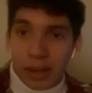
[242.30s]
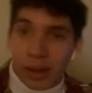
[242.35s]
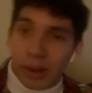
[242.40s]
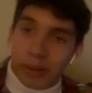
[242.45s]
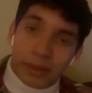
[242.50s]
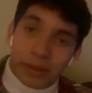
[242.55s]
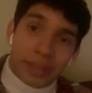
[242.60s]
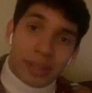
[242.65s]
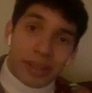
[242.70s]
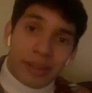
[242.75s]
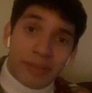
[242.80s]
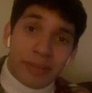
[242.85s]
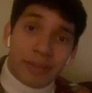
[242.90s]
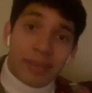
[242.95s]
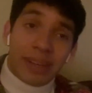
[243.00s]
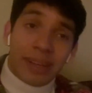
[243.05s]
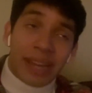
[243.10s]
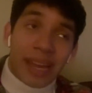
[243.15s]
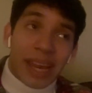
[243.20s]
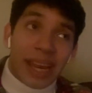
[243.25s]
Also,
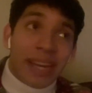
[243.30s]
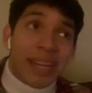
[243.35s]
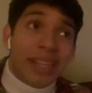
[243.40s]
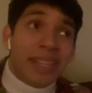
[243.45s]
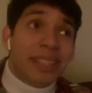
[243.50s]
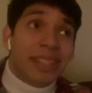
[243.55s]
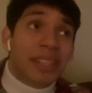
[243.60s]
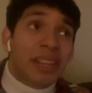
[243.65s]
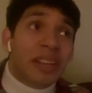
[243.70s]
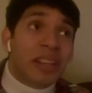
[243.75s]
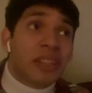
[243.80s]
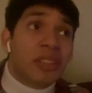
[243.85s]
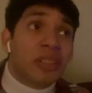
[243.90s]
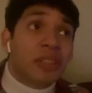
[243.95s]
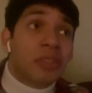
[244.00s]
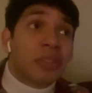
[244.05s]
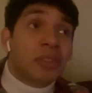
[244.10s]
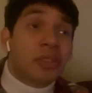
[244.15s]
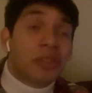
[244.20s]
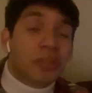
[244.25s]
it is
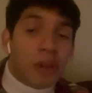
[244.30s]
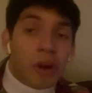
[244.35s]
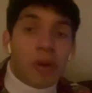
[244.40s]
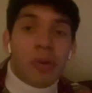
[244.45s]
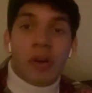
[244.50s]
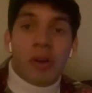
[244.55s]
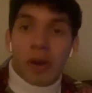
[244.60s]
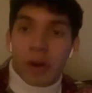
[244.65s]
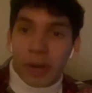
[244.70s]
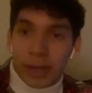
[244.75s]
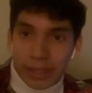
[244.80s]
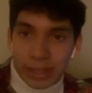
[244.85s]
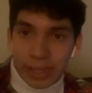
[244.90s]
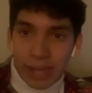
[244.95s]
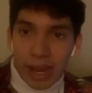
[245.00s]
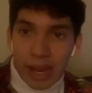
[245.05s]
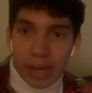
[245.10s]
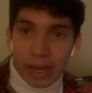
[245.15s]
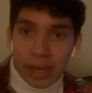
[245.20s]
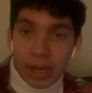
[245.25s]
so cold
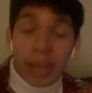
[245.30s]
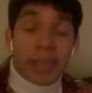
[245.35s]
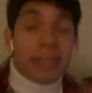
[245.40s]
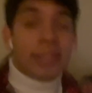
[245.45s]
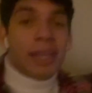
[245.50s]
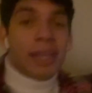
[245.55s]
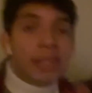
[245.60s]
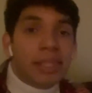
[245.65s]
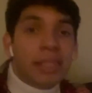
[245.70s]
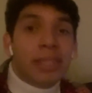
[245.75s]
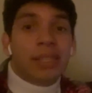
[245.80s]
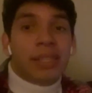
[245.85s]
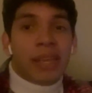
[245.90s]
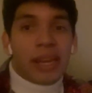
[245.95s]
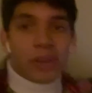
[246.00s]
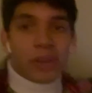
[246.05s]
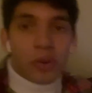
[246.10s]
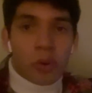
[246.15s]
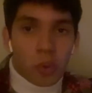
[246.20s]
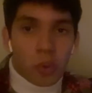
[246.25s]
outside. Like, it's not just
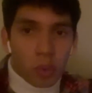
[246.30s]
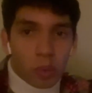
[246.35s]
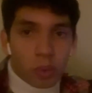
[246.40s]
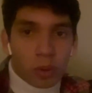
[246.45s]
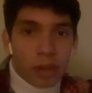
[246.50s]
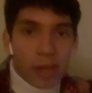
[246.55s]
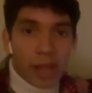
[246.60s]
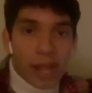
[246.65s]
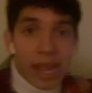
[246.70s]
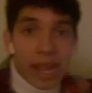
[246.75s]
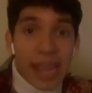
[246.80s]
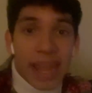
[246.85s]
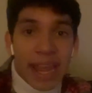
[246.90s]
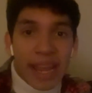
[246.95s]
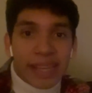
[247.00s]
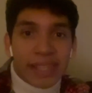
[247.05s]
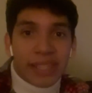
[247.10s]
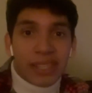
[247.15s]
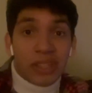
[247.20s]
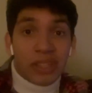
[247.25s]
like cool,
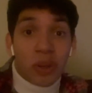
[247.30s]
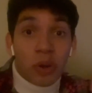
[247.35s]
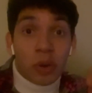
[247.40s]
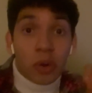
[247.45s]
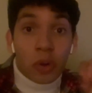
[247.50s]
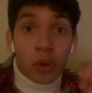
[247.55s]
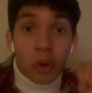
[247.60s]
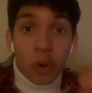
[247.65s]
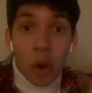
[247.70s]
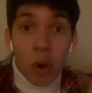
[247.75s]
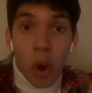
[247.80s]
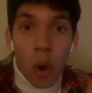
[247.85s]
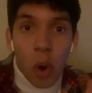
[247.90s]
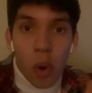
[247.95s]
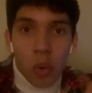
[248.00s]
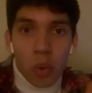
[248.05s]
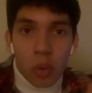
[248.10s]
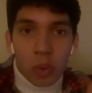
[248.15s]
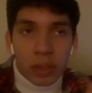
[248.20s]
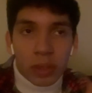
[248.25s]
it's
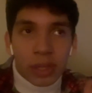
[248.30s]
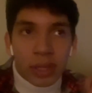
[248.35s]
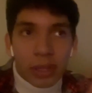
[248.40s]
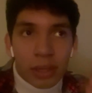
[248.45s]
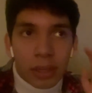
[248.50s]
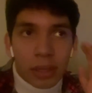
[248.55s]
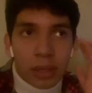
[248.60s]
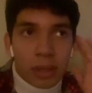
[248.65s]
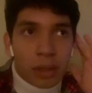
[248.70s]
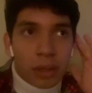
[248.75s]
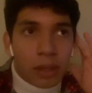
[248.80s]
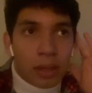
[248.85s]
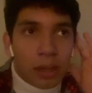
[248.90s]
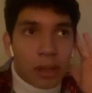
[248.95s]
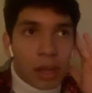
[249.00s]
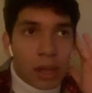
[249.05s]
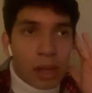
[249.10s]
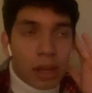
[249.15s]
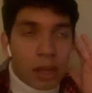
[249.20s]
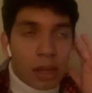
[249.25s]
cold.
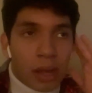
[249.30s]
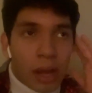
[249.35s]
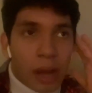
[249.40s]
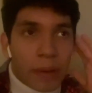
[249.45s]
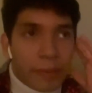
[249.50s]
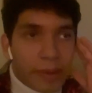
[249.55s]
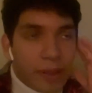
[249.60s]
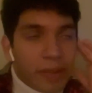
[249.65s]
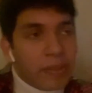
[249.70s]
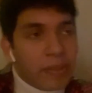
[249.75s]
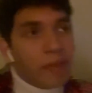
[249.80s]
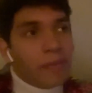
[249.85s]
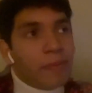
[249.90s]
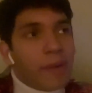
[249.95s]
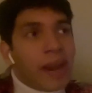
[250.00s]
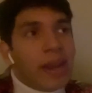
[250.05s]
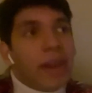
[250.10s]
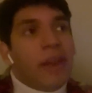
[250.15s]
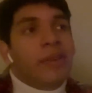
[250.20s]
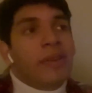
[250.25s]
I believe that
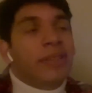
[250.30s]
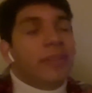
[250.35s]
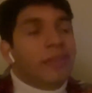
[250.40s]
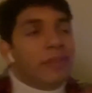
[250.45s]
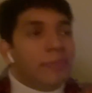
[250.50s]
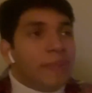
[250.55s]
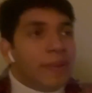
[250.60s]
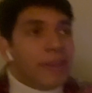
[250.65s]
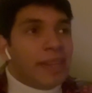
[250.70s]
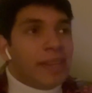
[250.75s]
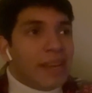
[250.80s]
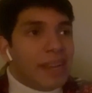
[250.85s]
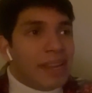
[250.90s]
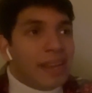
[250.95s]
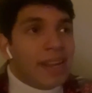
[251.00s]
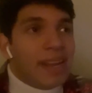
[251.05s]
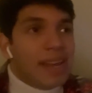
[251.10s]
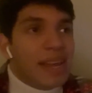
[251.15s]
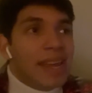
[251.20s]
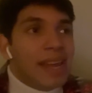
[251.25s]
right now as I'm speaking,
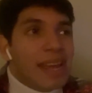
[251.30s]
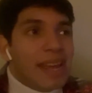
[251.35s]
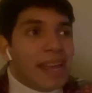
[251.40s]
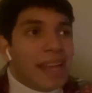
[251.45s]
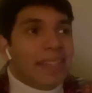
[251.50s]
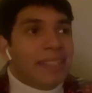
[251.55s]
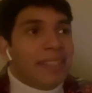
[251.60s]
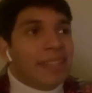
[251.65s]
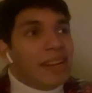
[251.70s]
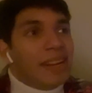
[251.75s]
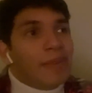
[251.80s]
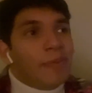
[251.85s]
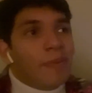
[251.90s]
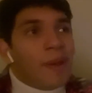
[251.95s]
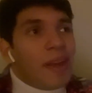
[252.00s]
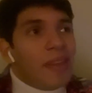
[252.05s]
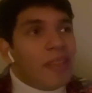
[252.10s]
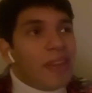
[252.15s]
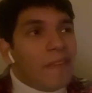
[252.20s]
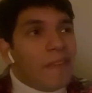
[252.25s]
it's like
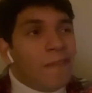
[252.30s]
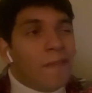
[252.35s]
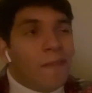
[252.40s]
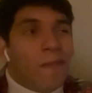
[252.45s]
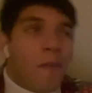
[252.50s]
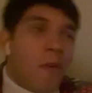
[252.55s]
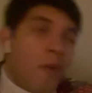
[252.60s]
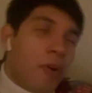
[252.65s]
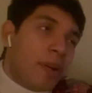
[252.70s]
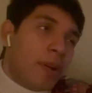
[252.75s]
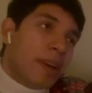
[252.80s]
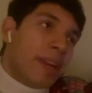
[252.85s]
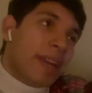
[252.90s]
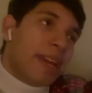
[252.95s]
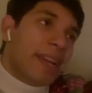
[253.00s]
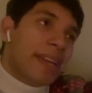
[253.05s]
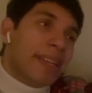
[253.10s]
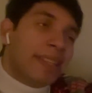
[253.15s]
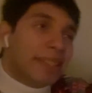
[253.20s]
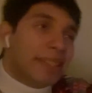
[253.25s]
around like
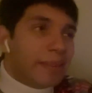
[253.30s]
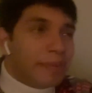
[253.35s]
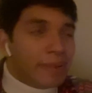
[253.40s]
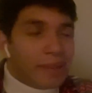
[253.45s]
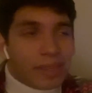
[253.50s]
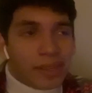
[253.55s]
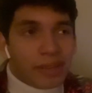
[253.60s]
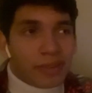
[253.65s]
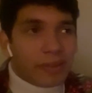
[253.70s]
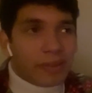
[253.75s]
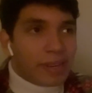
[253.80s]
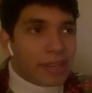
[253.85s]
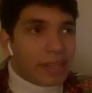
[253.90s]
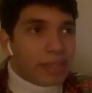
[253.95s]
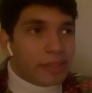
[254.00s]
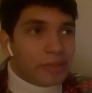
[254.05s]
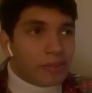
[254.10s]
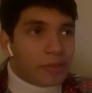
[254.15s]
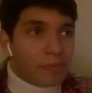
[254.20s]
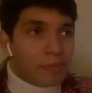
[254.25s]
40 something degrees
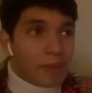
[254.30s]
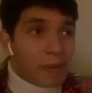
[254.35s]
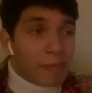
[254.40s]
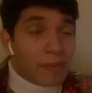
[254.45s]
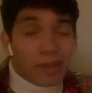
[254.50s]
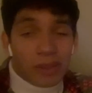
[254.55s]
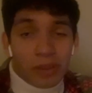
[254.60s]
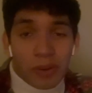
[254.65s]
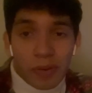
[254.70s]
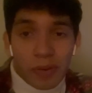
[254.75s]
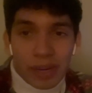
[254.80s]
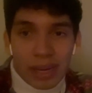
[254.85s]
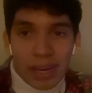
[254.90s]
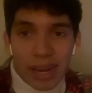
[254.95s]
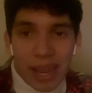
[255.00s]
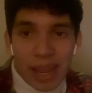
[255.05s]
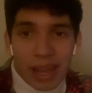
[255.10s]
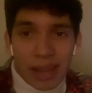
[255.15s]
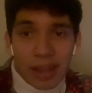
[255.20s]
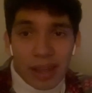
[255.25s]
or maybe lower than
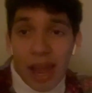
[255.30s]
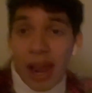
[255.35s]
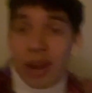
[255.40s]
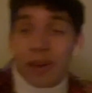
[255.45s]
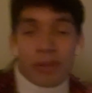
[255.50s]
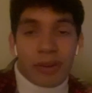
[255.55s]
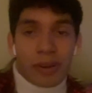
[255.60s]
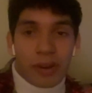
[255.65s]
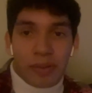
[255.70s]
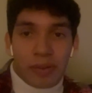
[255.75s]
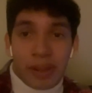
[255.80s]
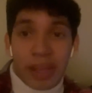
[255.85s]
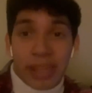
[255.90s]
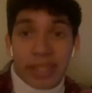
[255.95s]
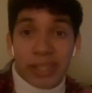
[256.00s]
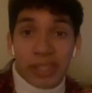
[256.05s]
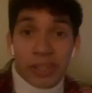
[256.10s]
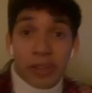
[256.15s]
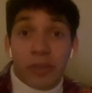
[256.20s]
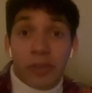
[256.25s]
that. I don't know. It's
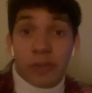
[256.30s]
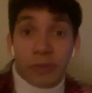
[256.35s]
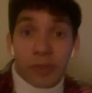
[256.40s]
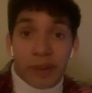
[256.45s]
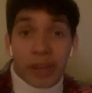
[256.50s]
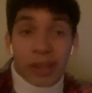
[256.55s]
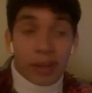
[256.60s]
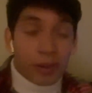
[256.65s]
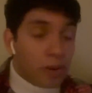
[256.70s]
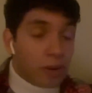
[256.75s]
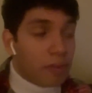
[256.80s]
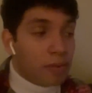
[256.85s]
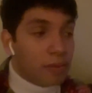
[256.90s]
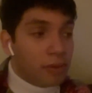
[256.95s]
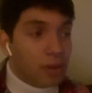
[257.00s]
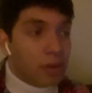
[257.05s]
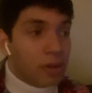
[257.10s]
still freaking cold.